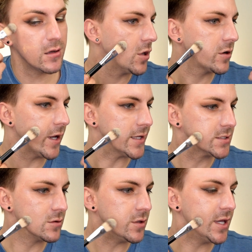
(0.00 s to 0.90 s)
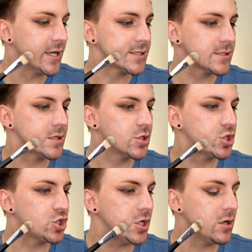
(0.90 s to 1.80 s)
Okay, so yes,
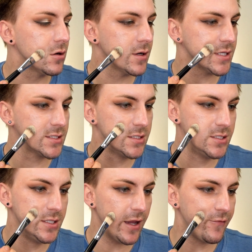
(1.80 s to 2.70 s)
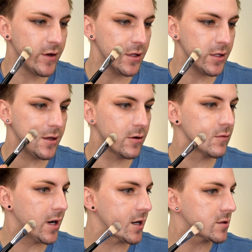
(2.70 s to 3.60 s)
sheer is definitely
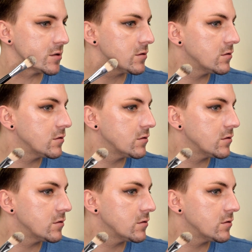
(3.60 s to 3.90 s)
correct.